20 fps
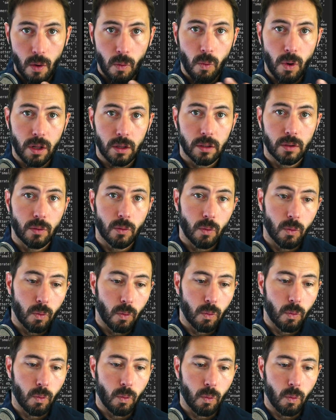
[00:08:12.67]
Well,
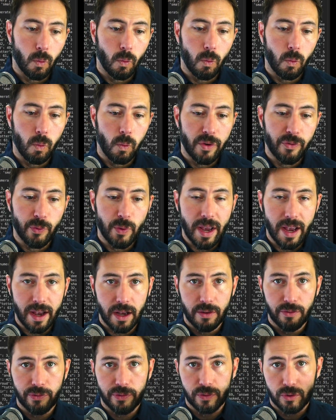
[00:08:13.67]
if we
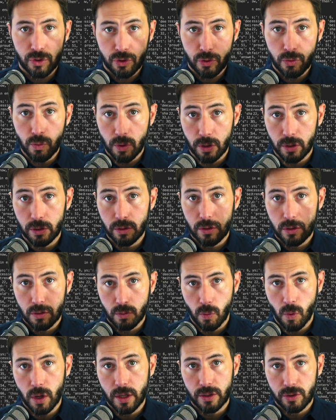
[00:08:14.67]
have two words,
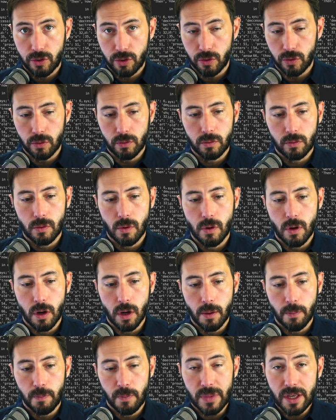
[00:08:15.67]
one and two,
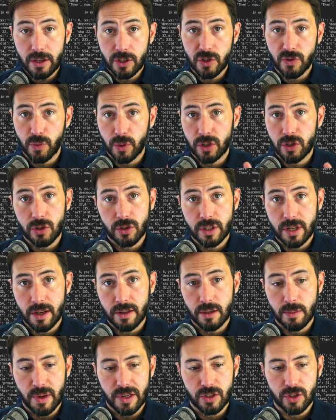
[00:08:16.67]
um, each of which are
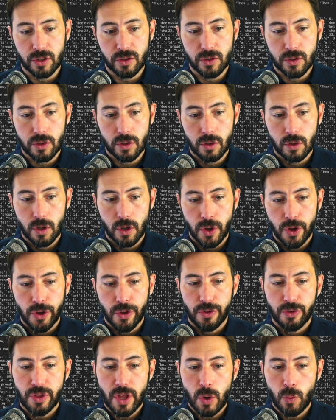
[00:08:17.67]
10 dimensions,
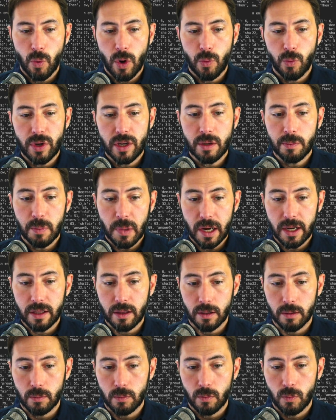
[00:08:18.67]
then when we combine
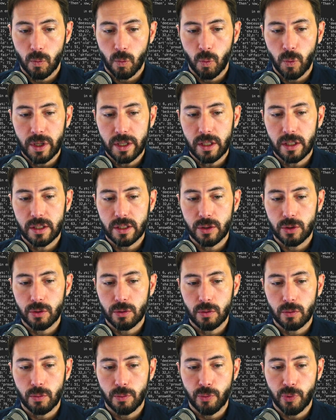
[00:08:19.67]
them, we need
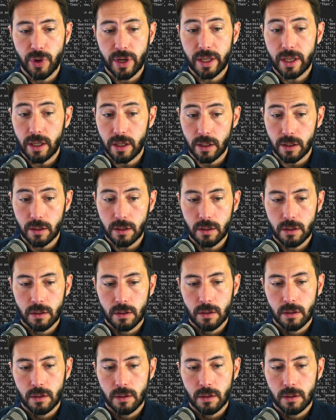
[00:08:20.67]
to bring in